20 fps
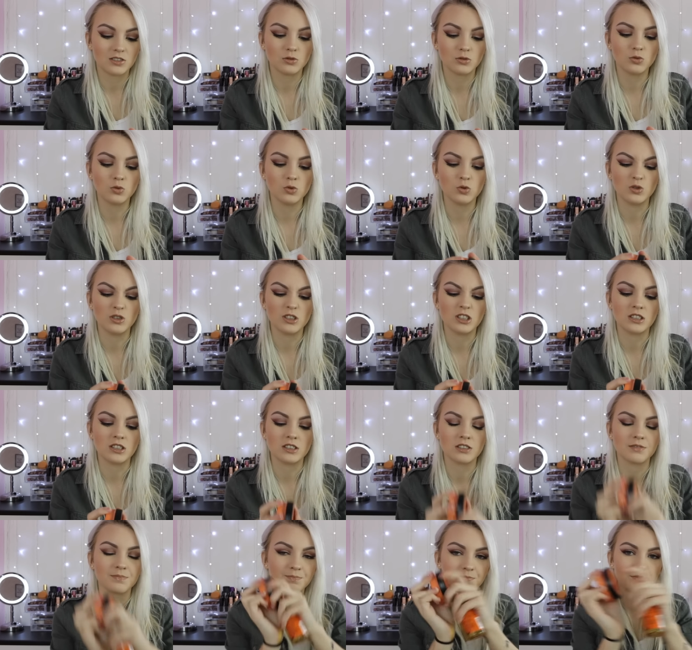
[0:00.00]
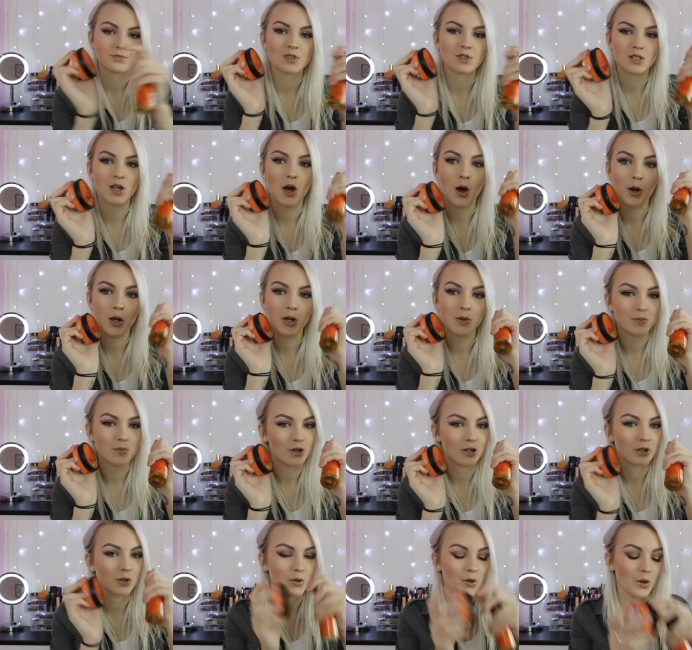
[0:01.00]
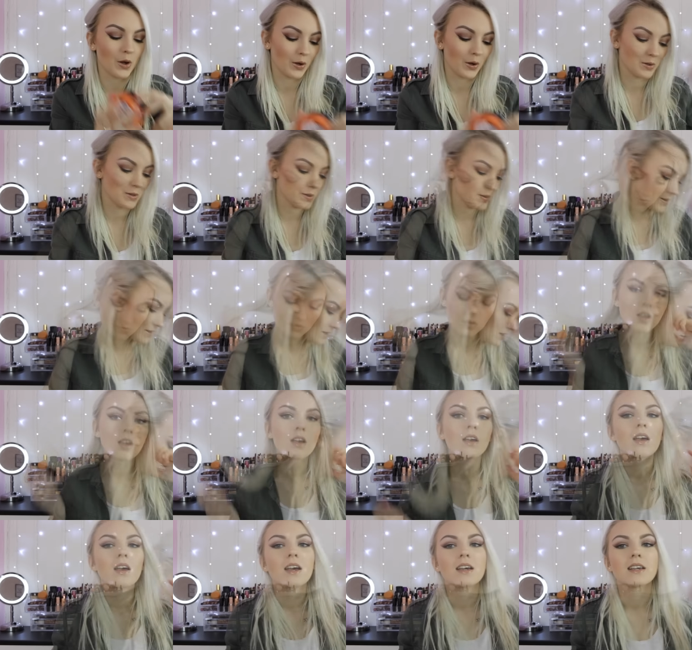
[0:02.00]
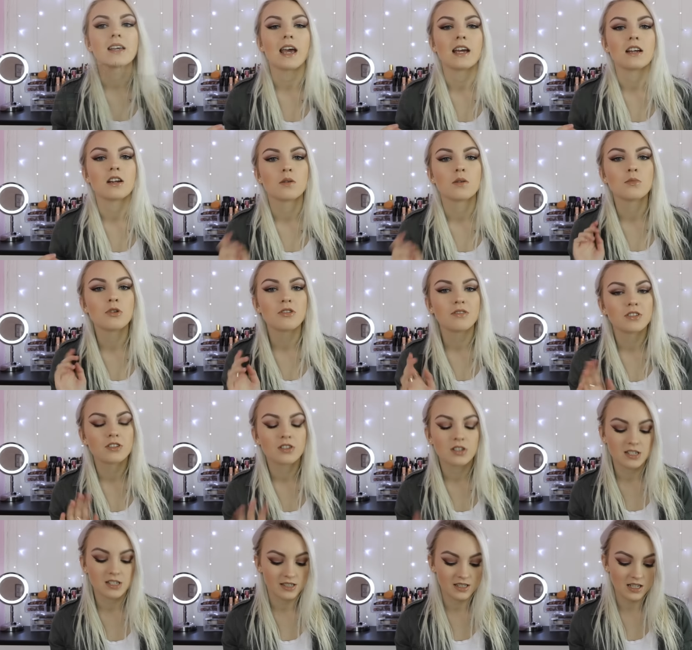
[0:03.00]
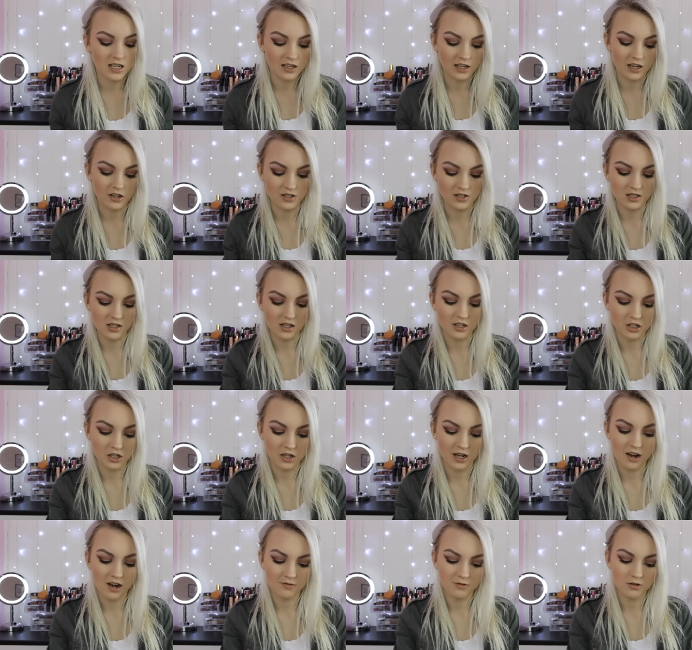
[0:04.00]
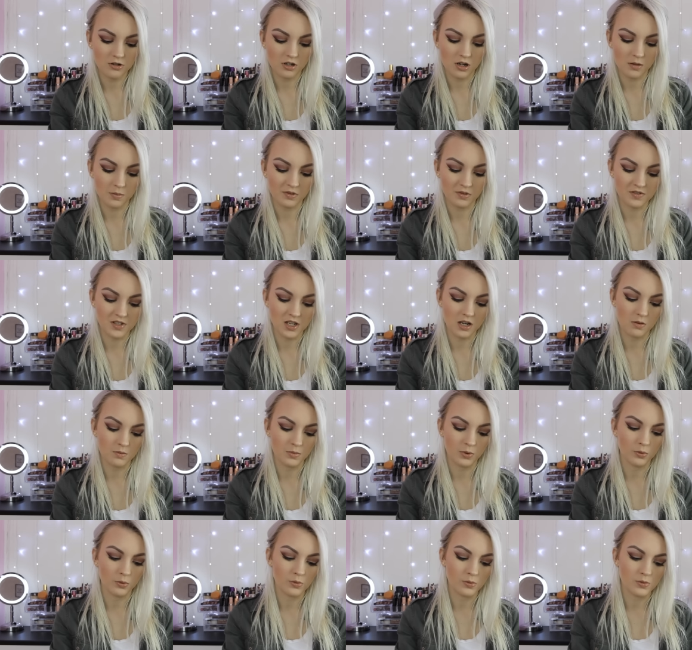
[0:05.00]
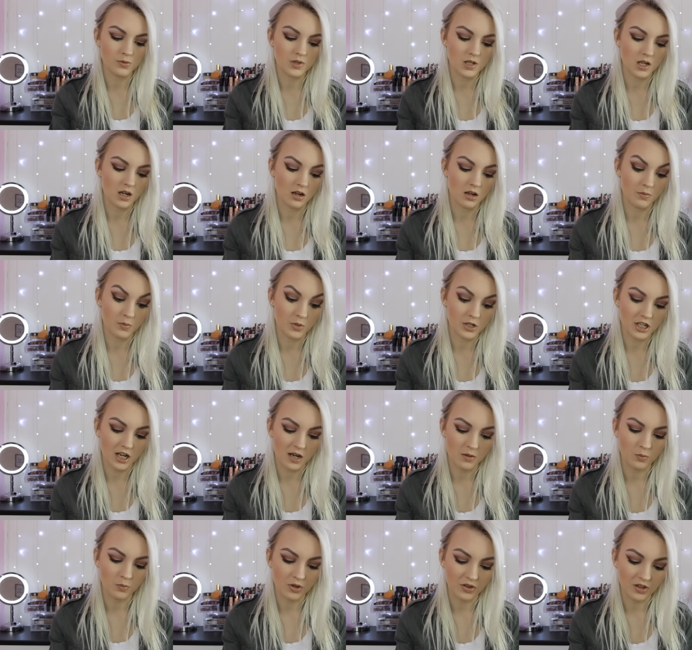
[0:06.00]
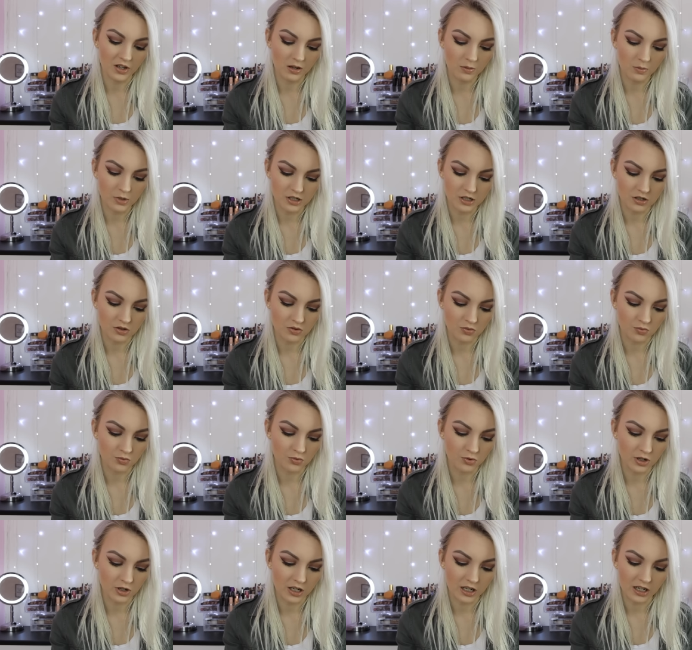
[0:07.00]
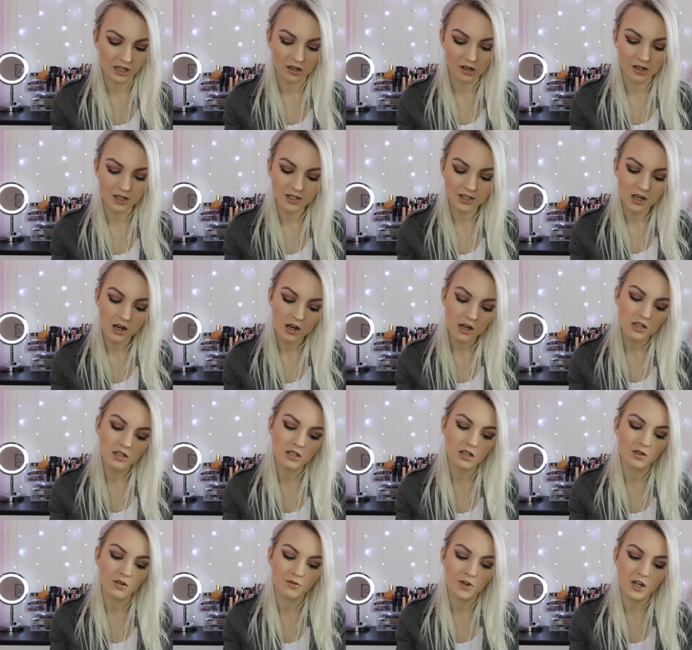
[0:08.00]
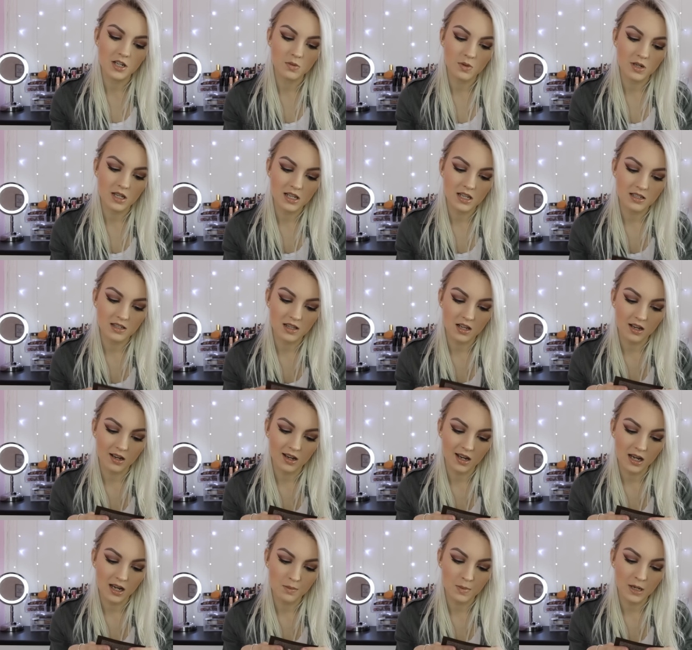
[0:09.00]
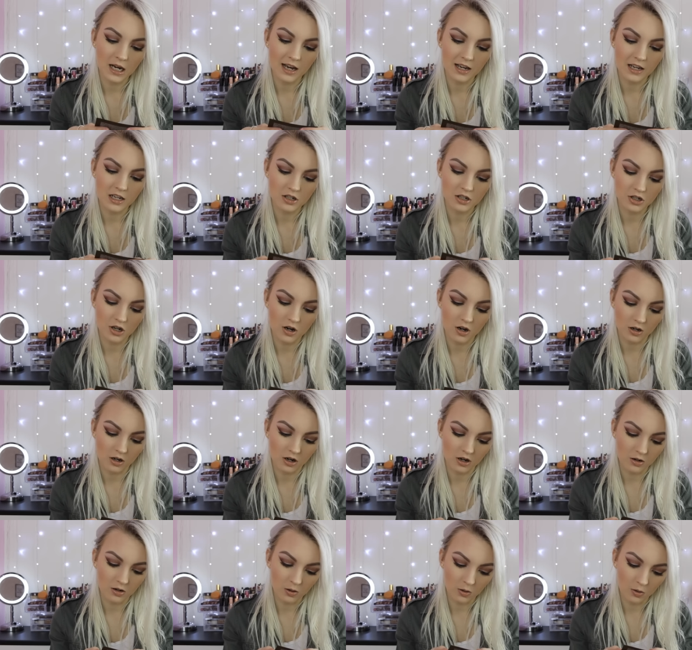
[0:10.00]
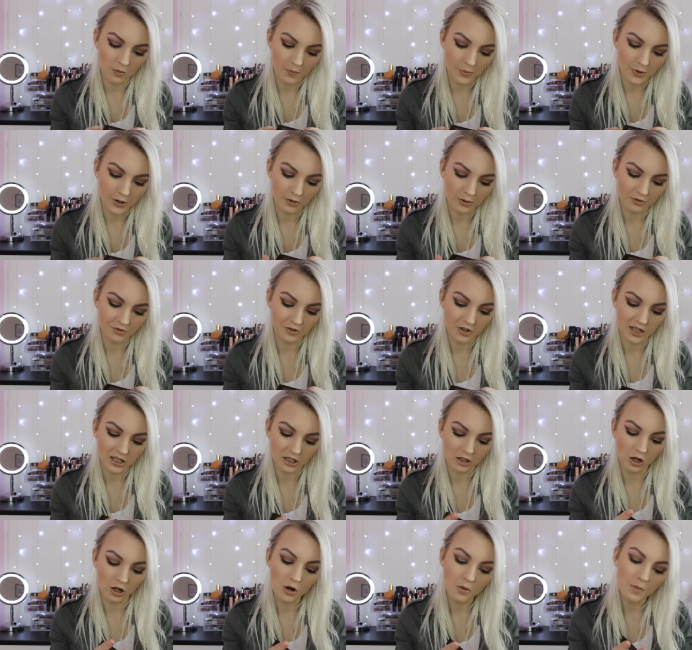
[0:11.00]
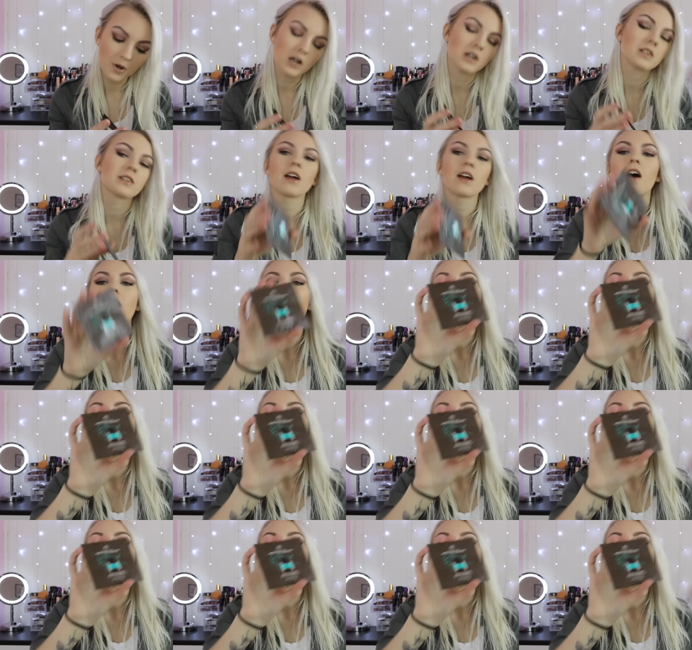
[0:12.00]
Oh yeah. So I got those. Okay, now moving on to skincare as such, I have got a couple of samples which came with it, which is really nice. So the first one is the Himalayan Charcoal Purifying Glow Mask.